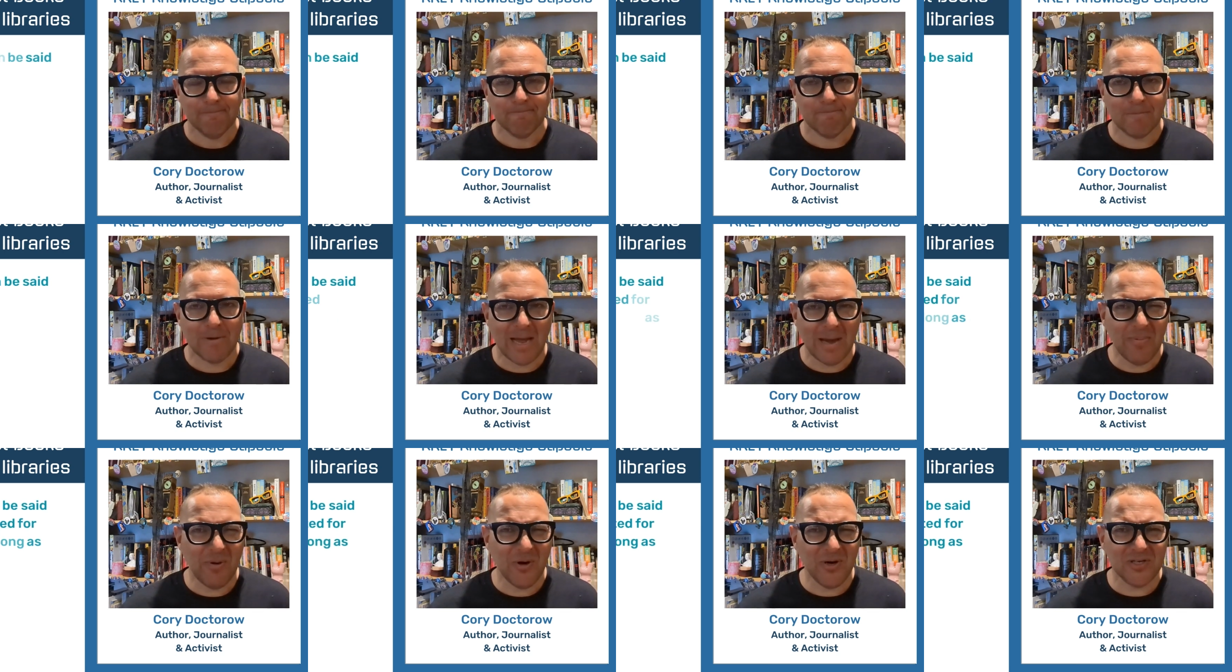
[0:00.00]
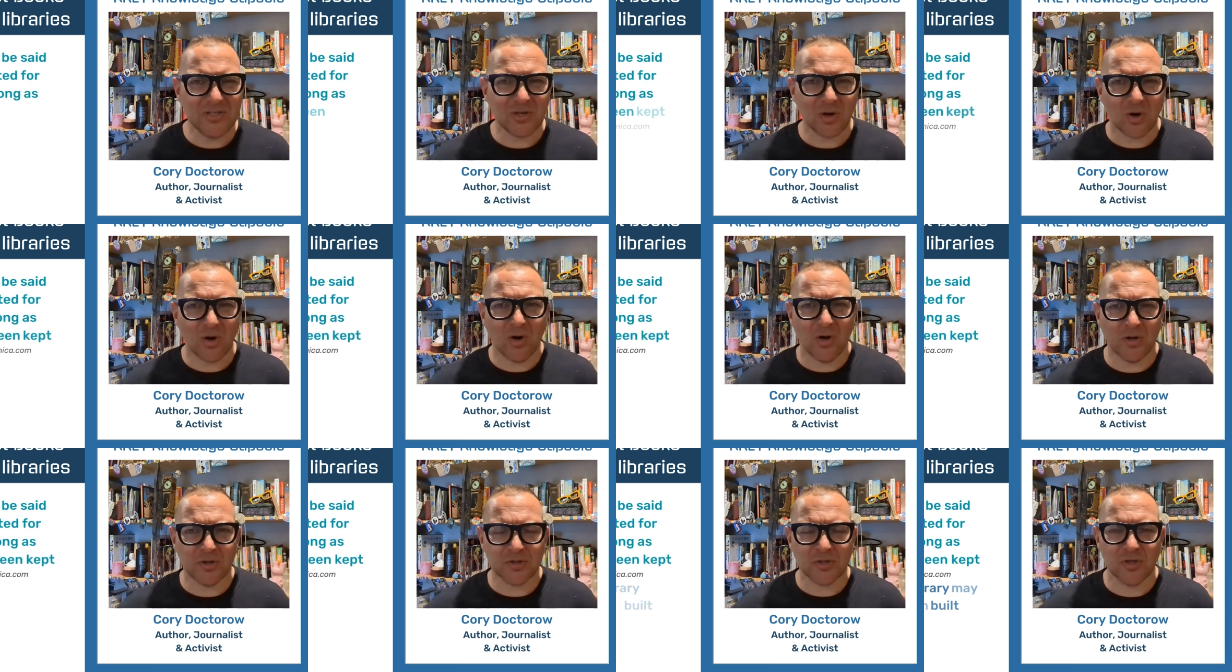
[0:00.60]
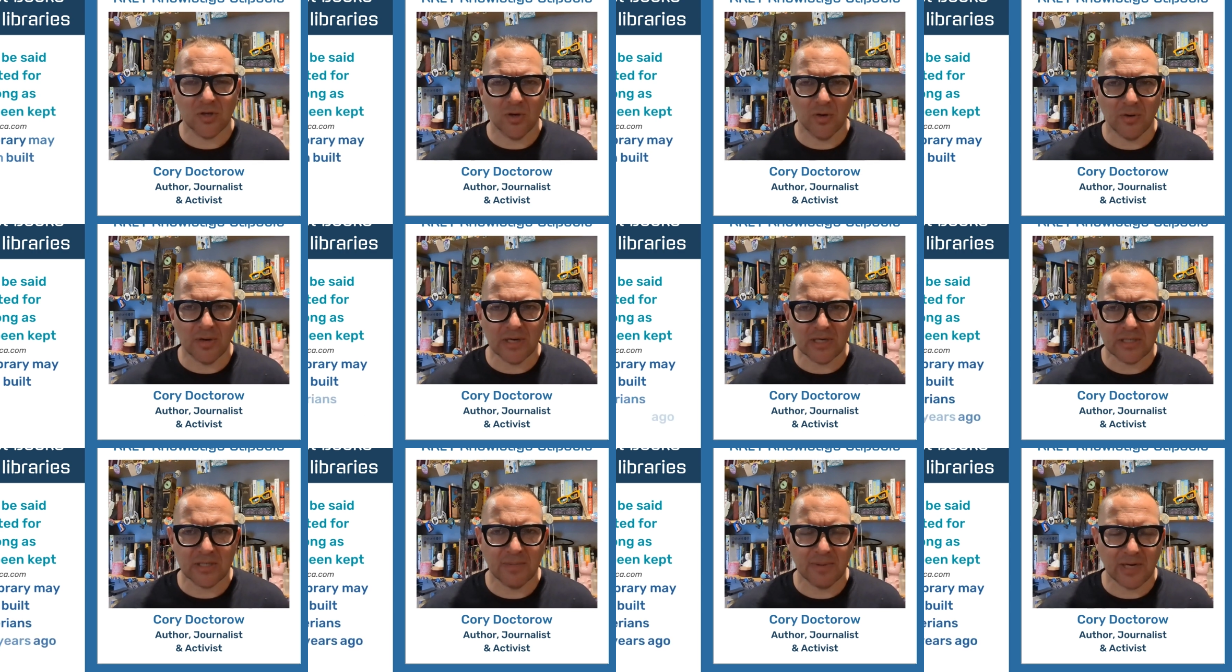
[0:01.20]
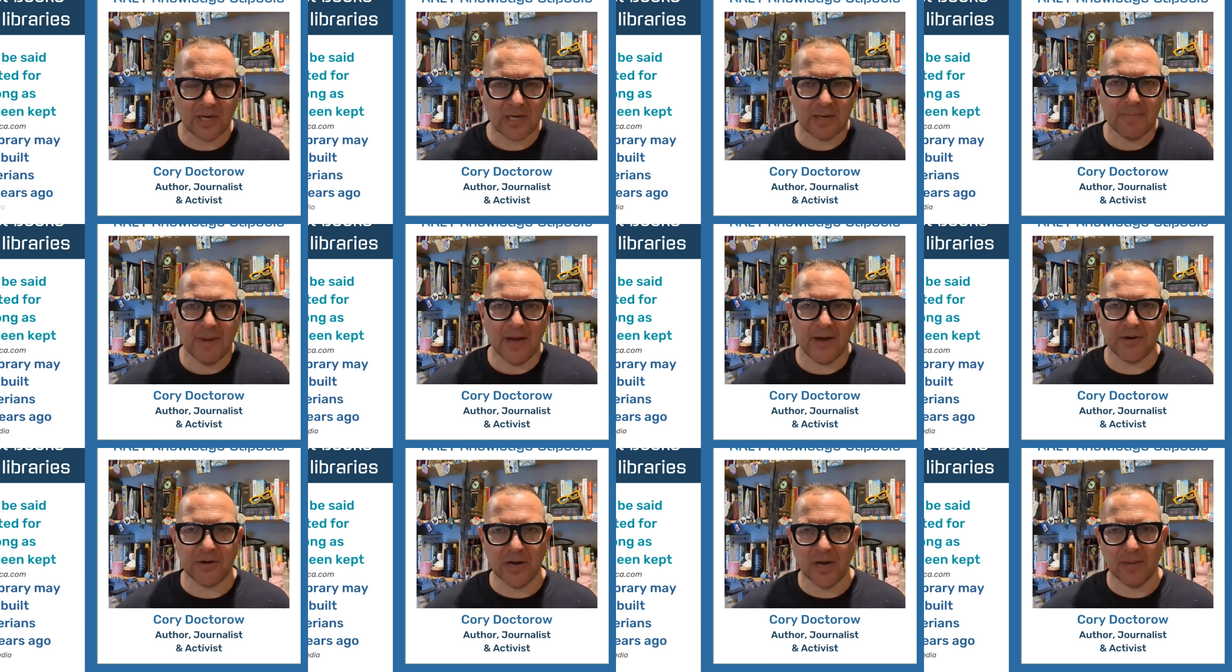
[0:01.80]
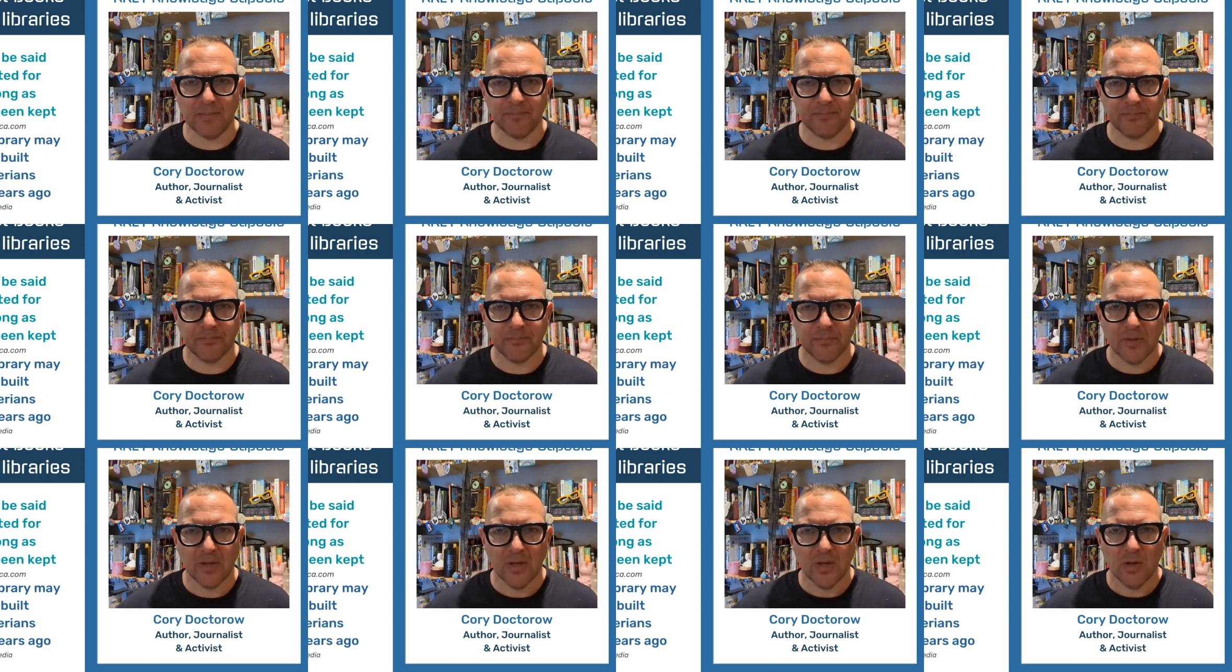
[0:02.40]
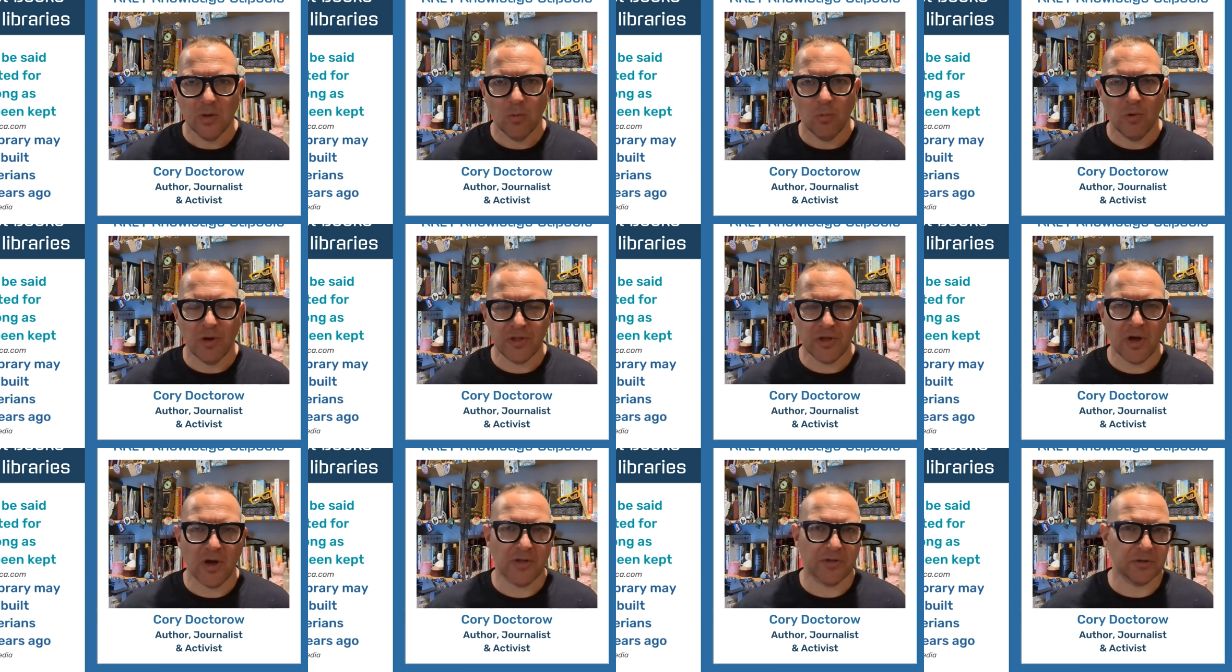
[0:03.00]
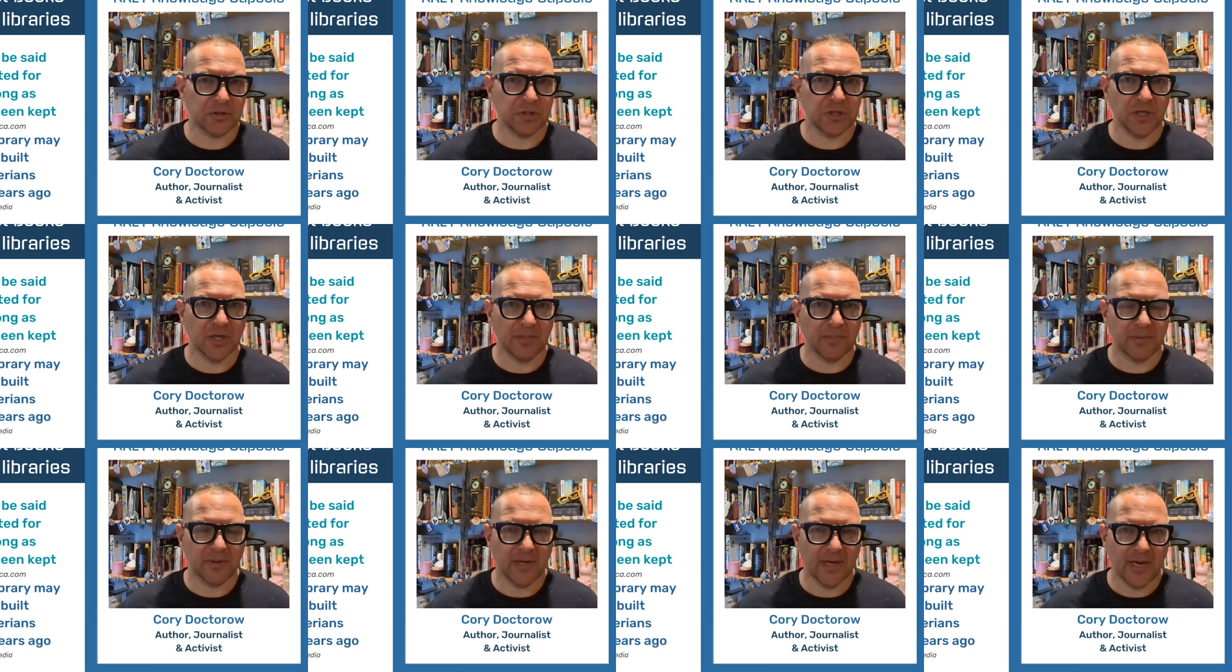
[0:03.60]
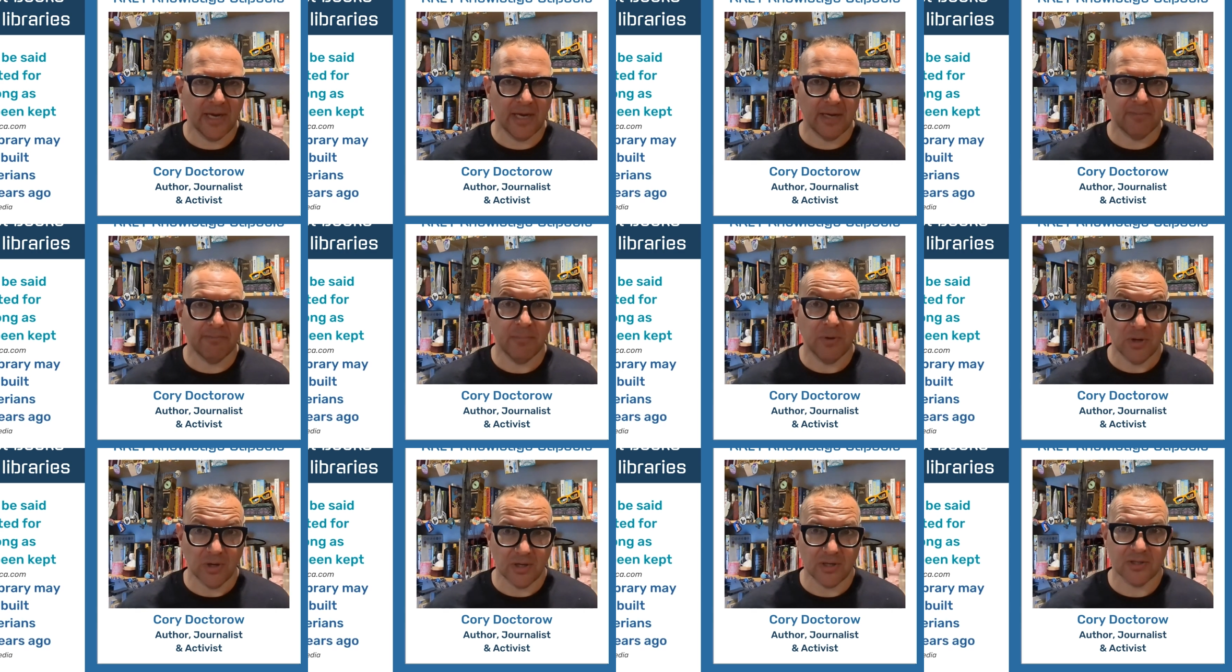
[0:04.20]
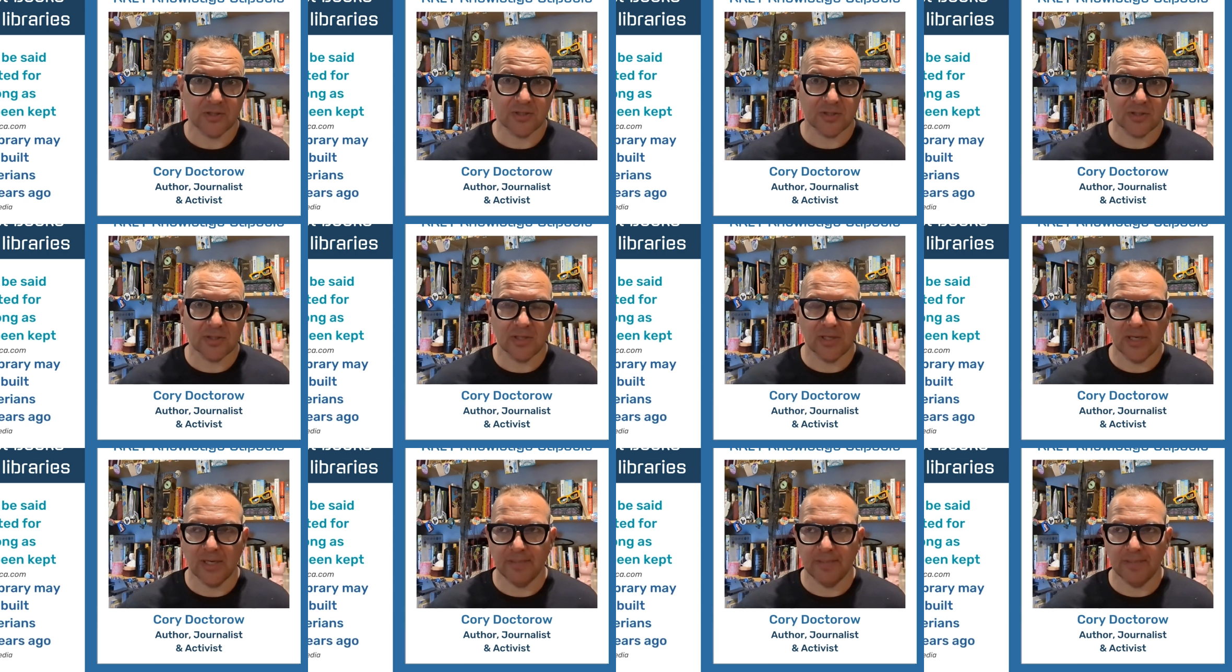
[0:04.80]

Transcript: Libraries are also intimately bound up with authorship and books.